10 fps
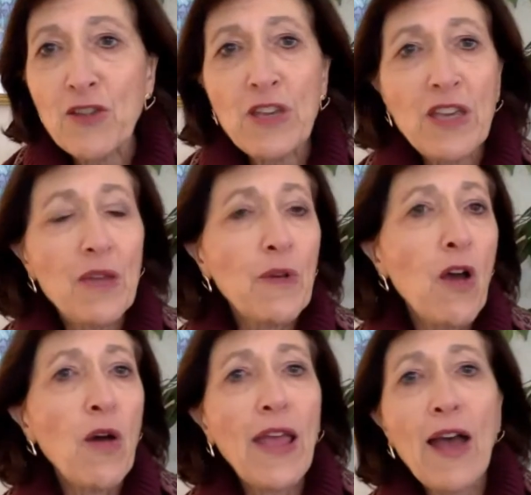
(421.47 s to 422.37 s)
you keep
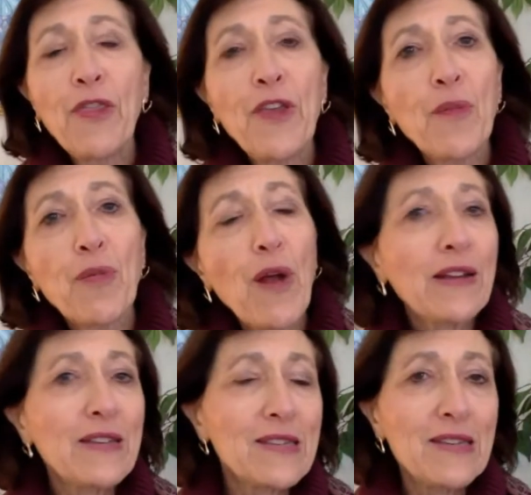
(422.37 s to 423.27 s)
going out there,
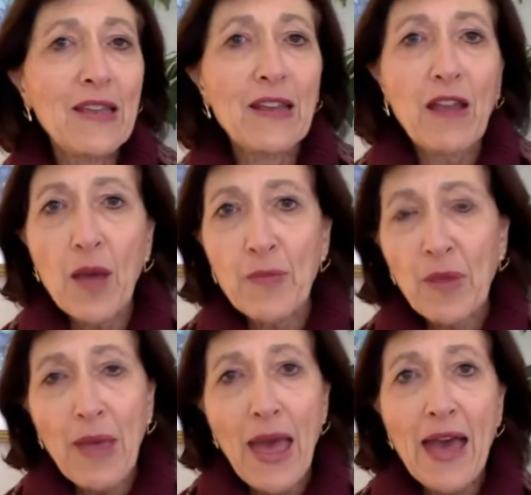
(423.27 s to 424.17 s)
practicing it,
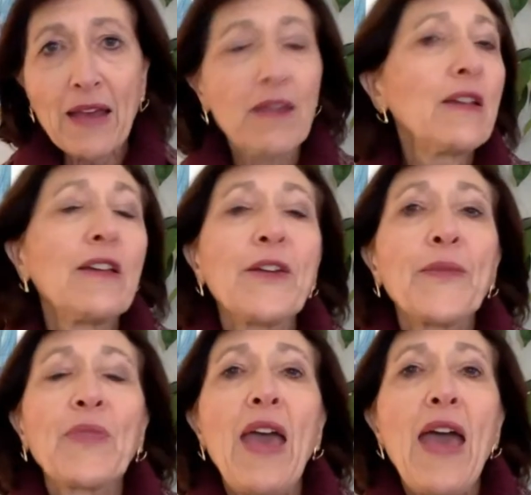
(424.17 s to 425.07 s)
coming back,
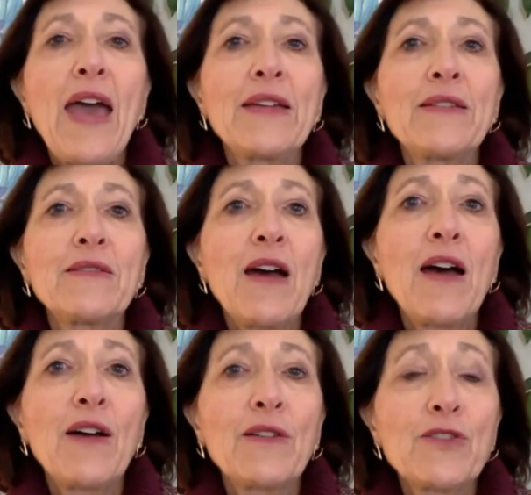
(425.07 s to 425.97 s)
and
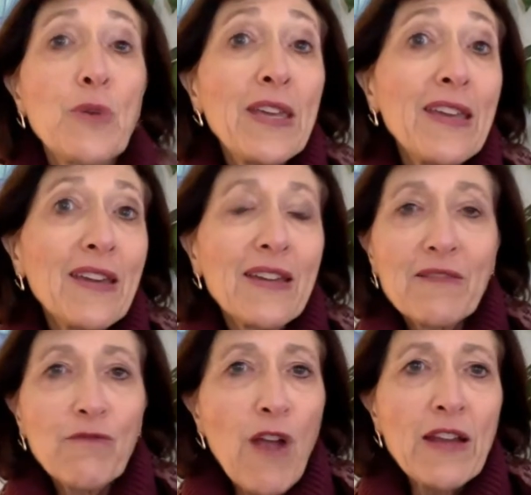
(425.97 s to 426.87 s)
uh, tweaking it,
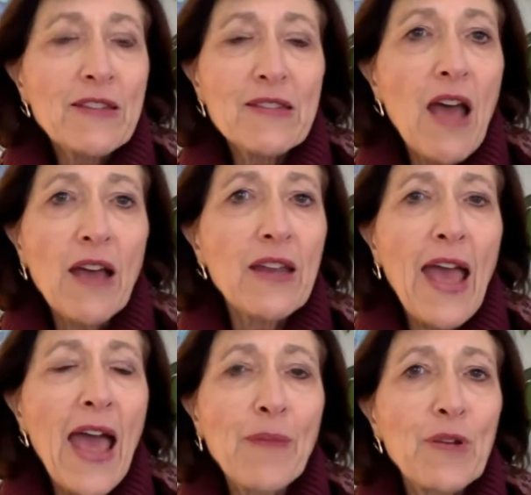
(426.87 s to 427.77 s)
right? It's not going to
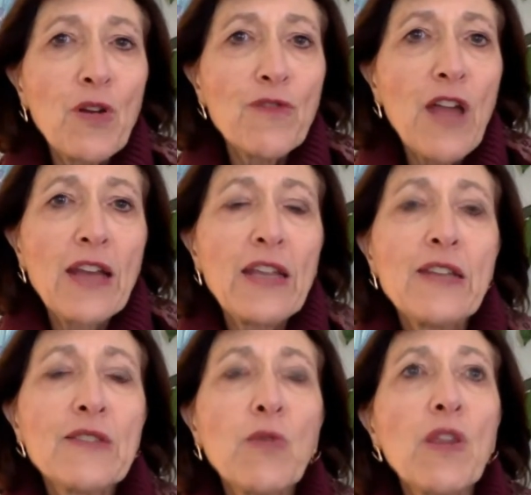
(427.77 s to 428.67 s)
happen overnight. It
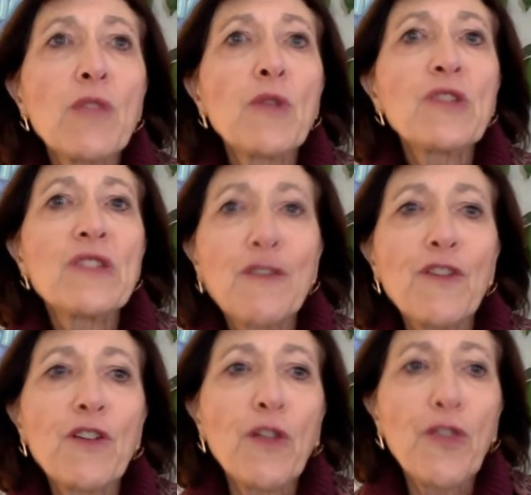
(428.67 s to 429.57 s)
is one of the most
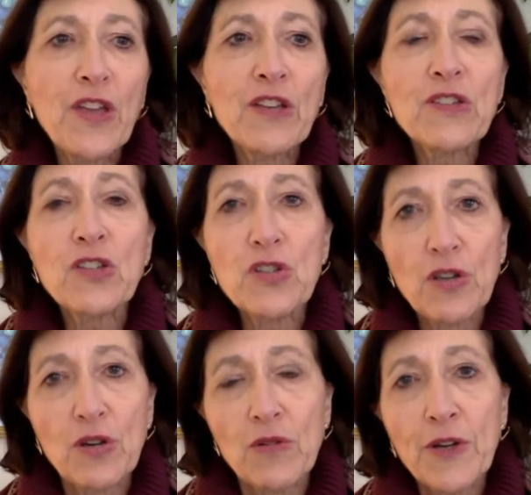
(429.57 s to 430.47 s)
difficult things to
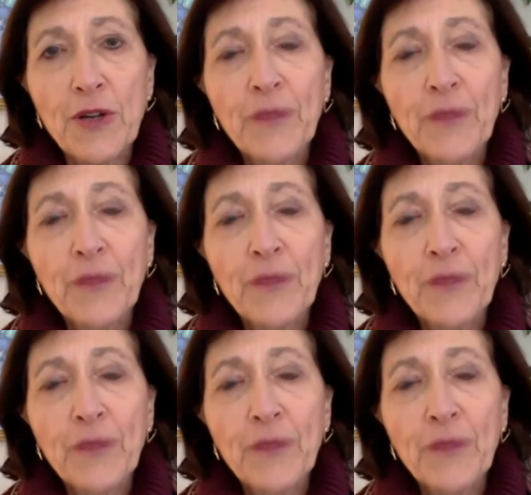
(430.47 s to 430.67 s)
do,